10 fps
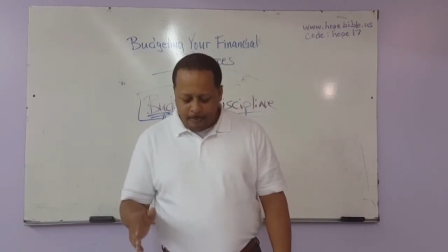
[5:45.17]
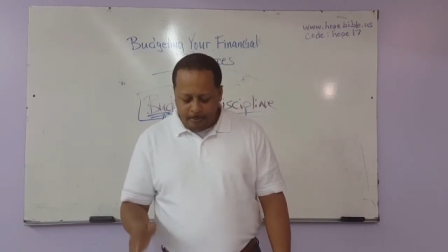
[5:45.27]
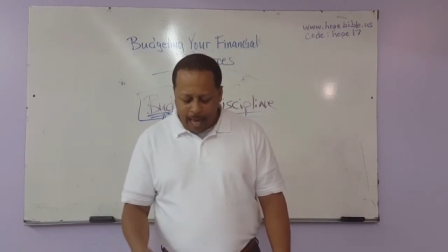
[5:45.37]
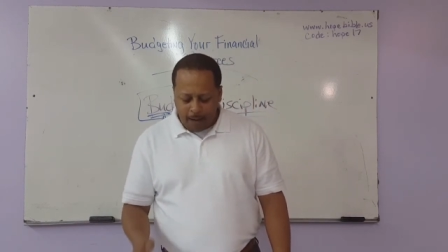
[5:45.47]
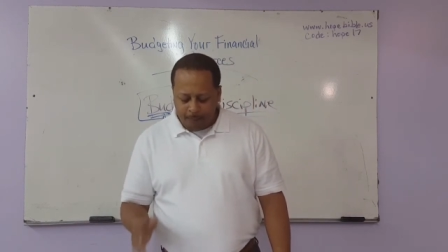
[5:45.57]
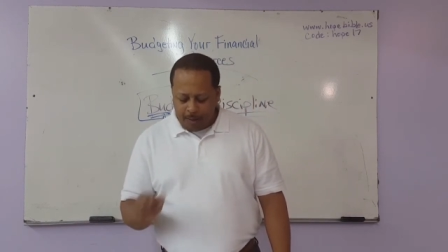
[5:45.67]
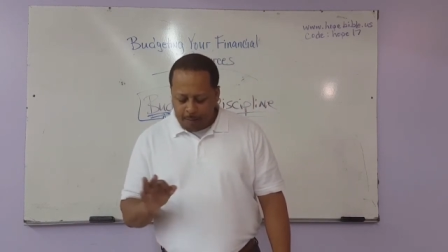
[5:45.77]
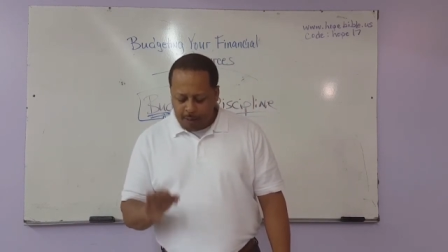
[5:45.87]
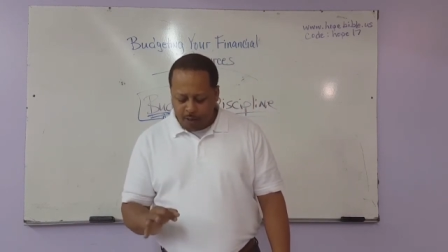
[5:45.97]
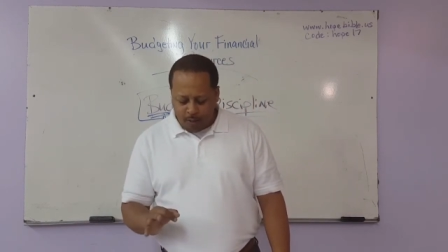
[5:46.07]
Now,
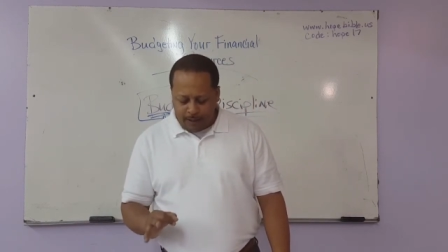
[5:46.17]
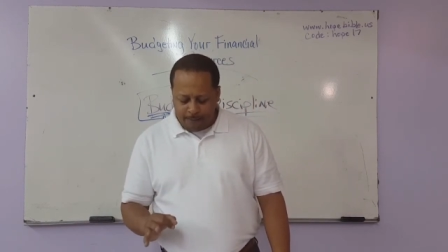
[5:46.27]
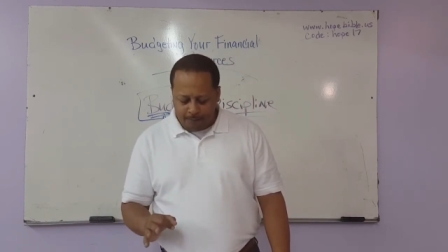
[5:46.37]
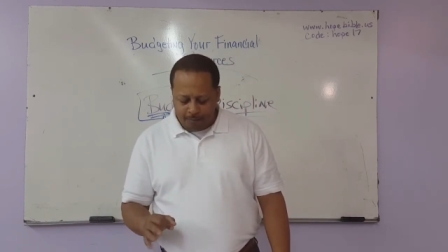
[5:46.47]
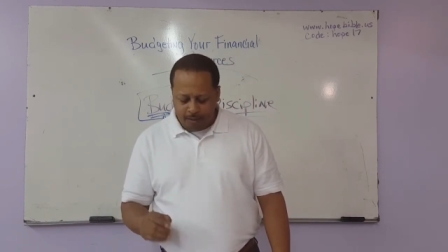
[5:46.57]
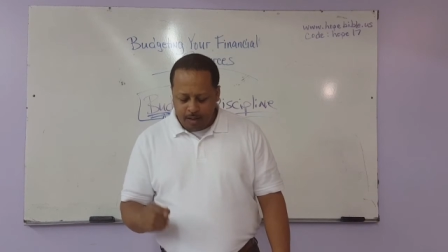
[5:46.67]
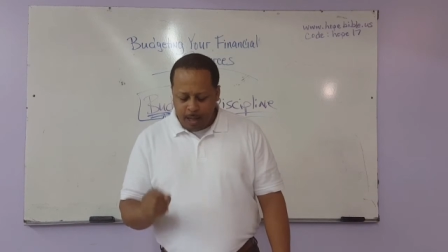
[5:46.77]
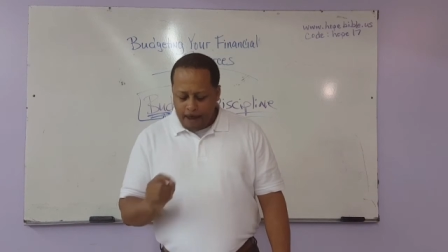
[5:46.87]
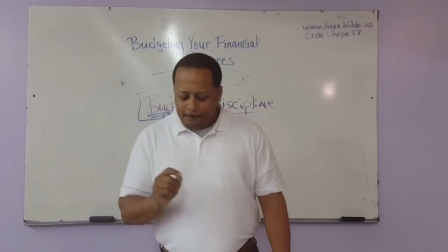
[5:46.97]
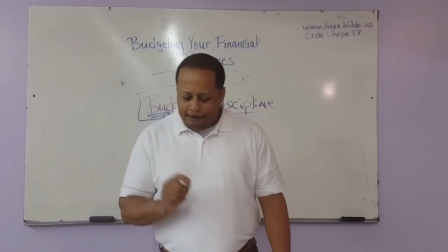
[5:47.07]
number three,
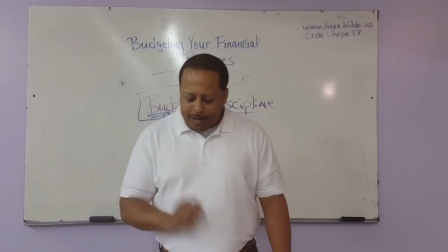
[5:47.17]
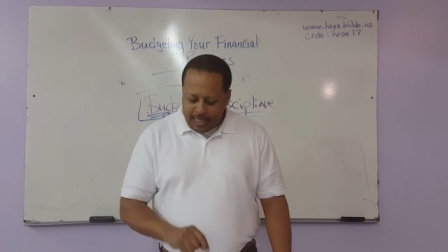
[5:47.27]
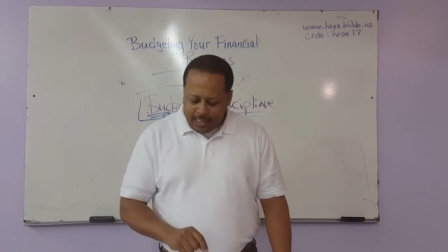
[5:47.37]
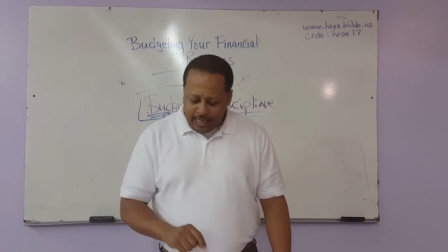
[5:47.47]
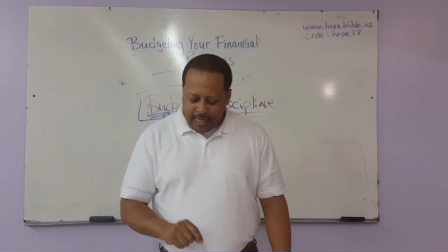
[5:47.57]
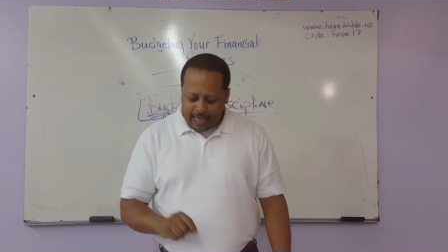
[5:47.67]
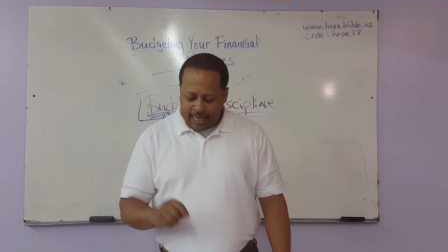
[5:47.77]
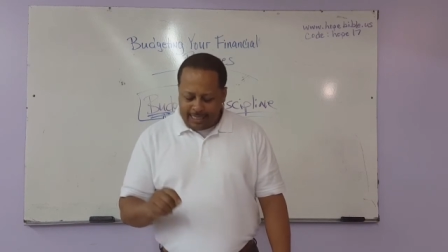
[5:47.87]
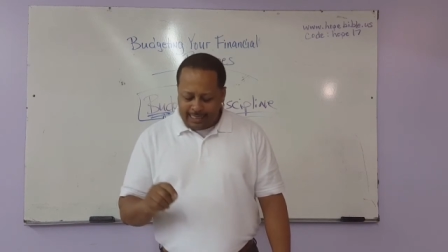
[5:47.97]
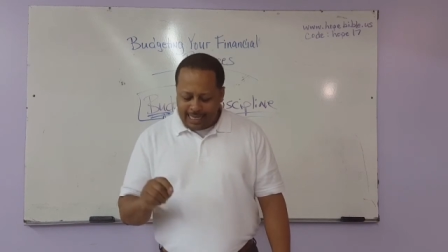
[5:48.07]

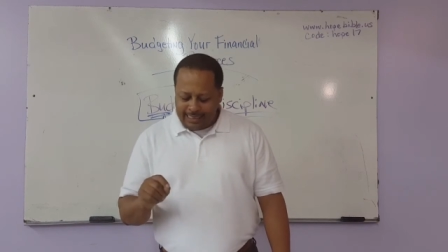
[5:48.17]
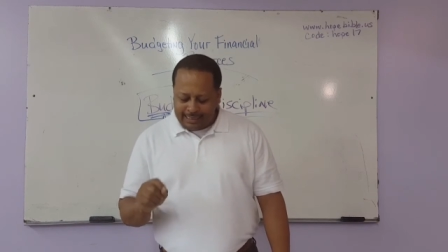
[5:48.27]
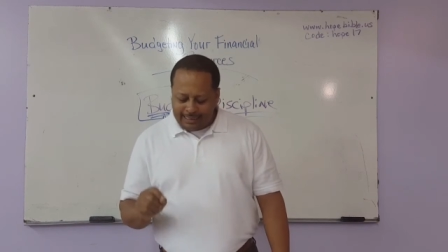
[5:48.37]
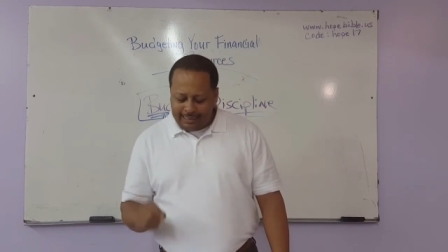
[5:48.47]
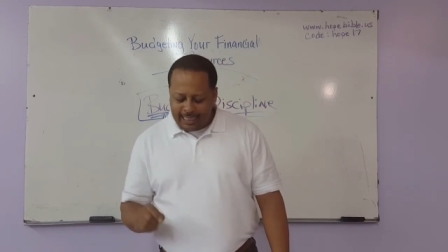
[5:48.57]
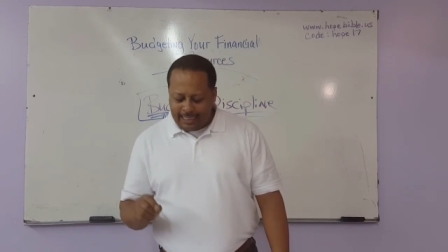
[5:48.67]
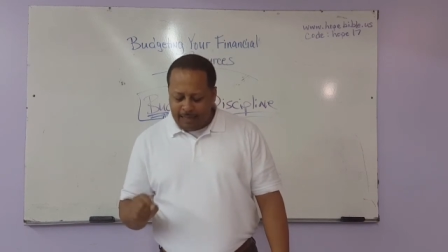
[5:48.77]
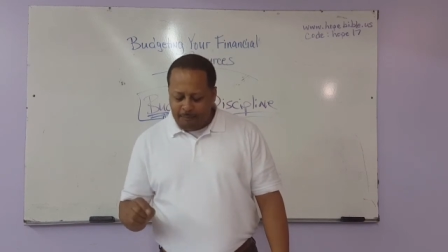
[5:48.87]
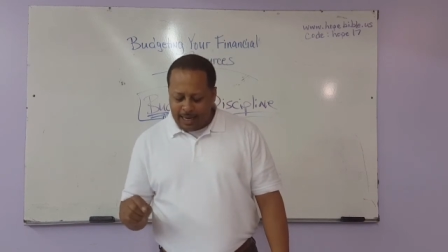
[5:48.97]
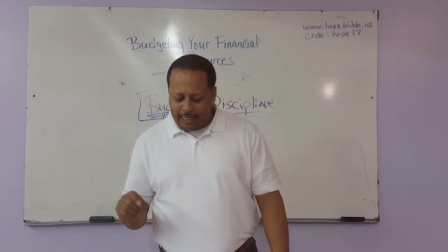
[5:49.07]
Budgeting is a
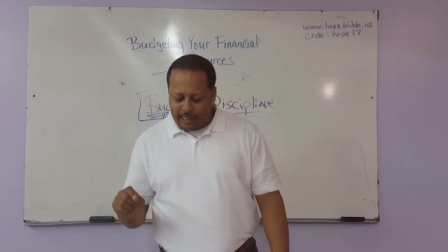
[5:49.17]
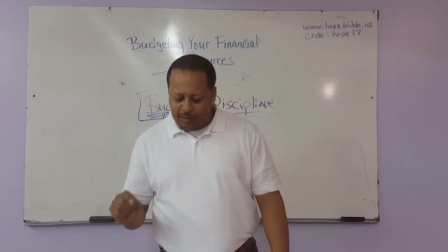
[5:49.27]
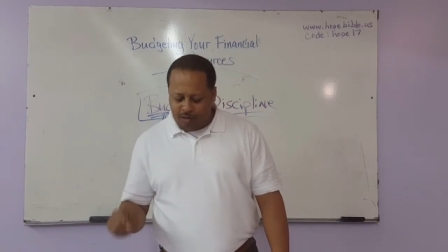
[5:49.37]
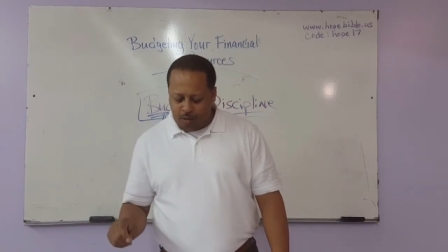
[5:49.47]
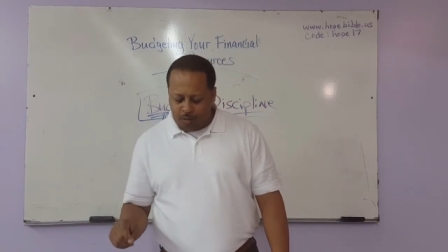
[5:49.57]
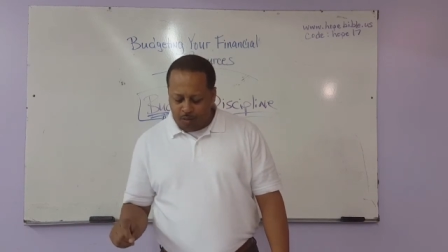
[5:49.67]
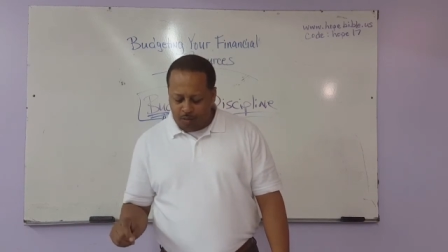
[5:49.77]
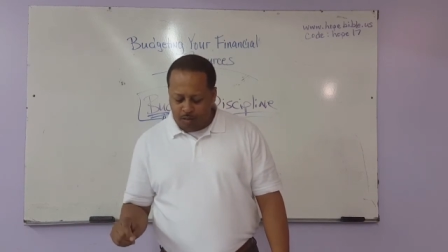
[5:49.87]
decision making tool